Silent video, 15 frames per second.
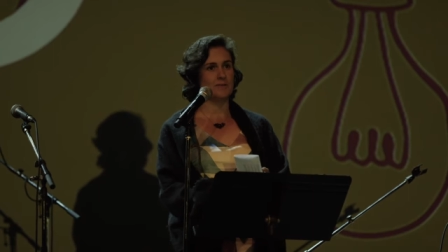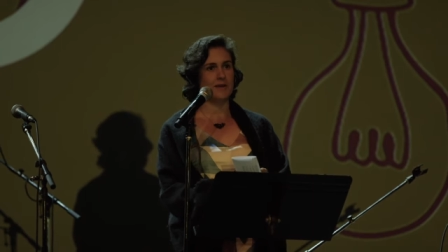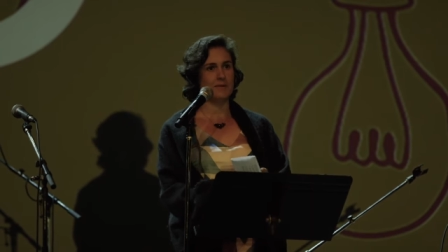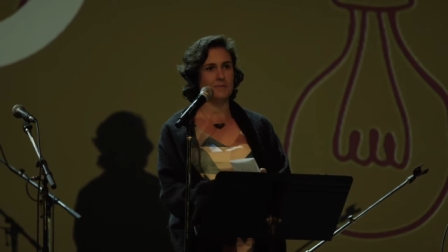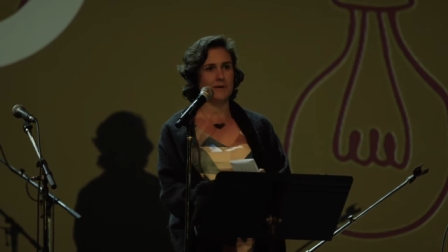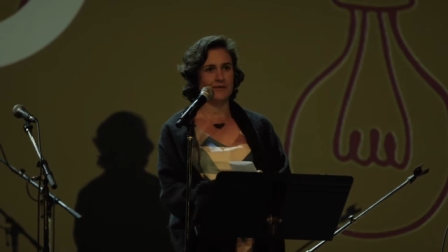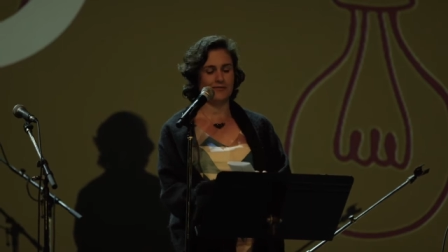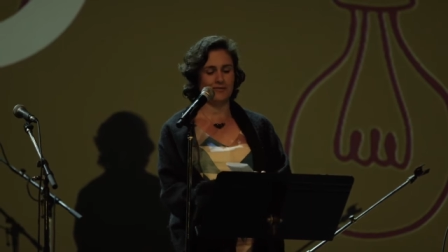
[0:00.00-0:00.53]

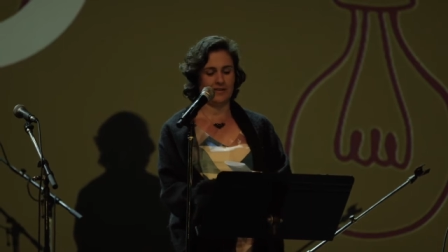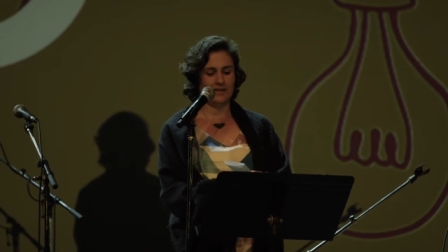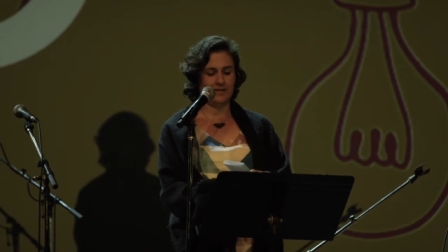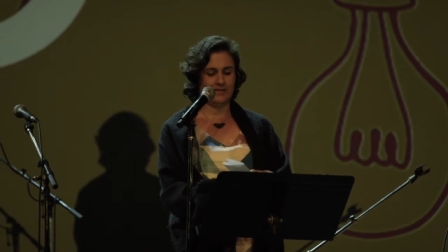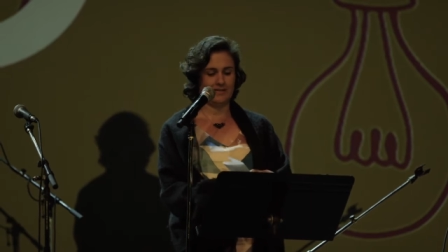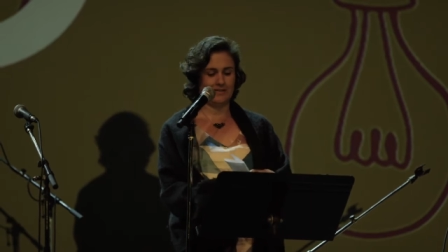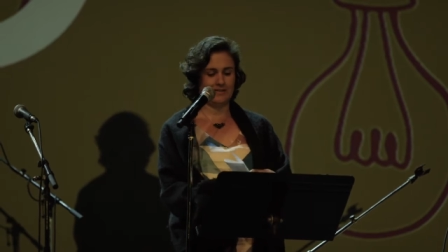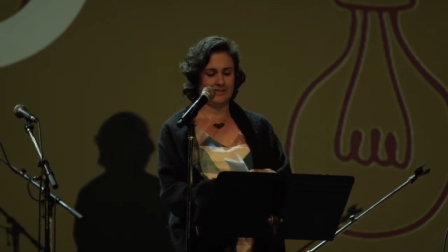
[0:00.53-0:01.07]
about my
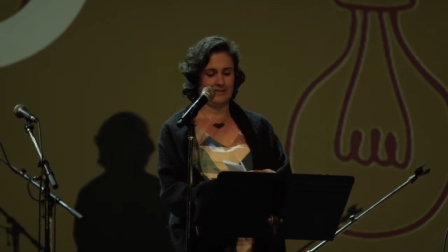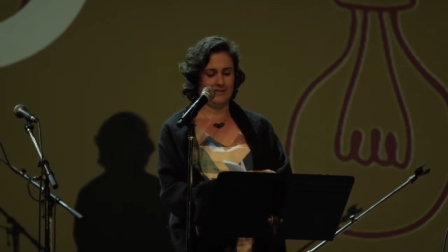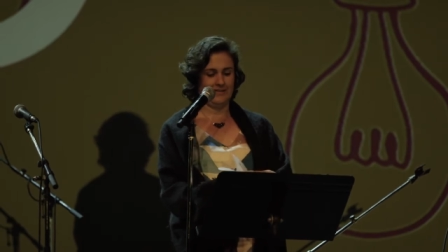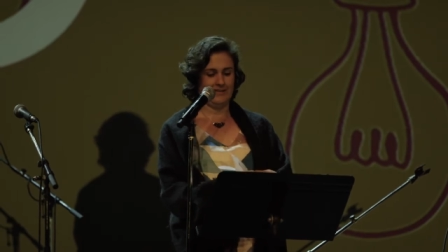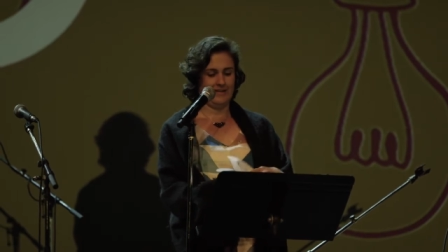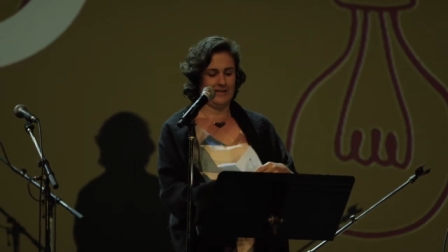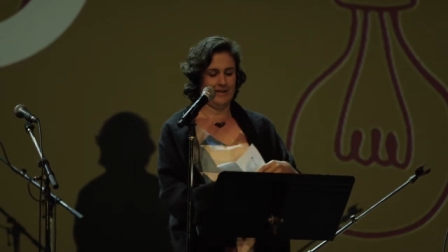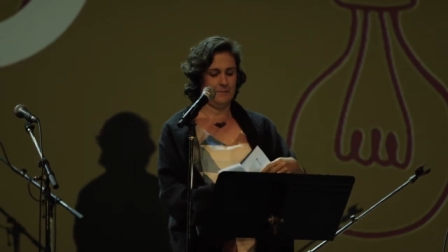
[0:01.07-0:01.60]
feet.
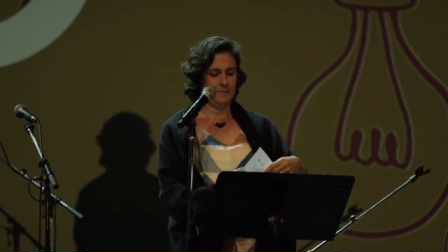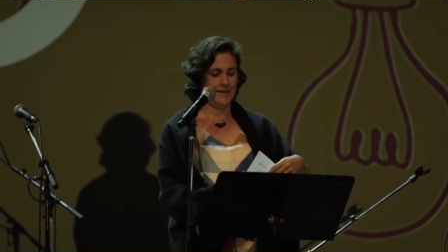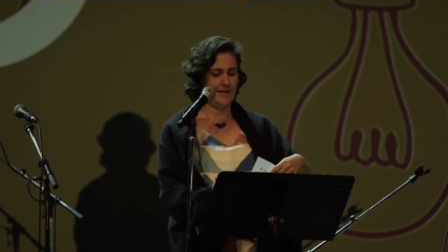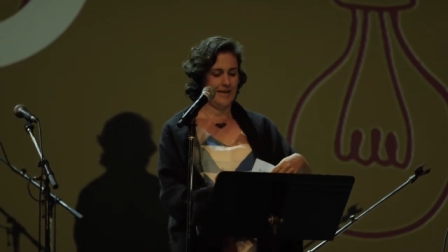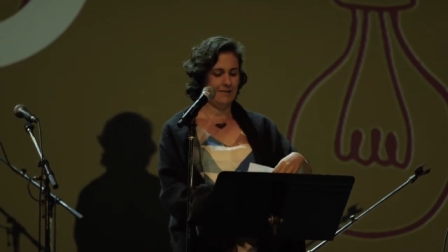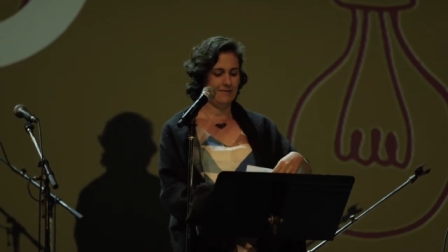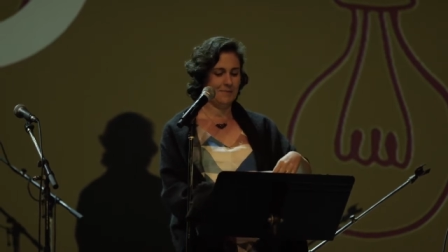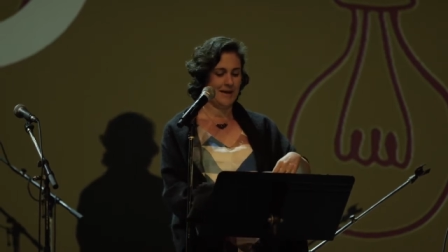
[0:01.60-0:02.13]
But
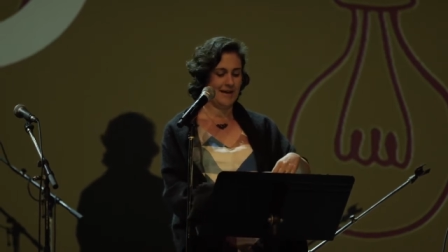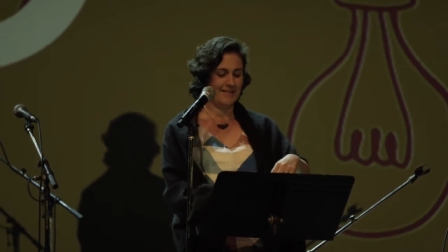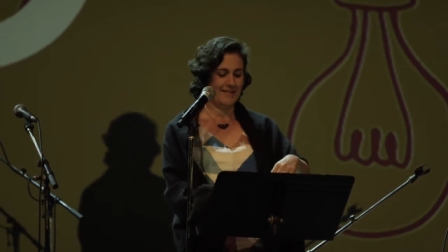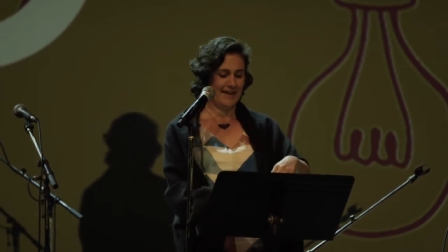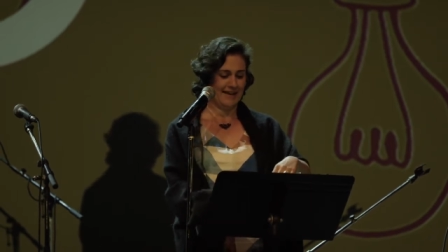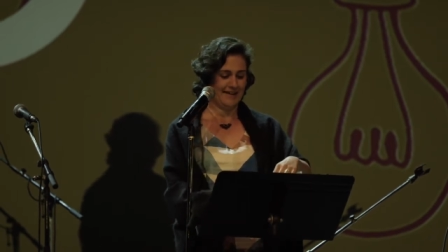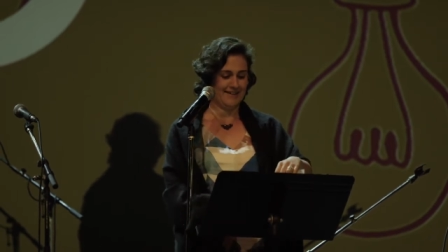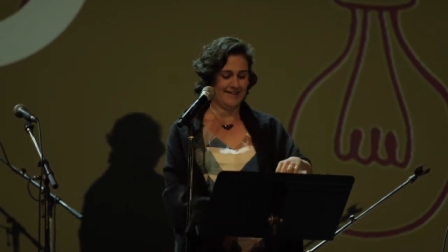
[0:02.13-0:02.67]
never mind
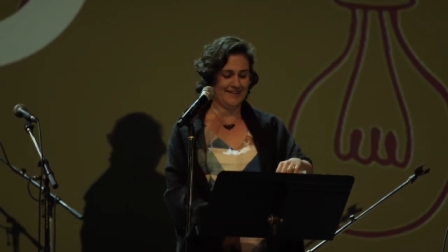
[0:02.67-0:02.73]
that.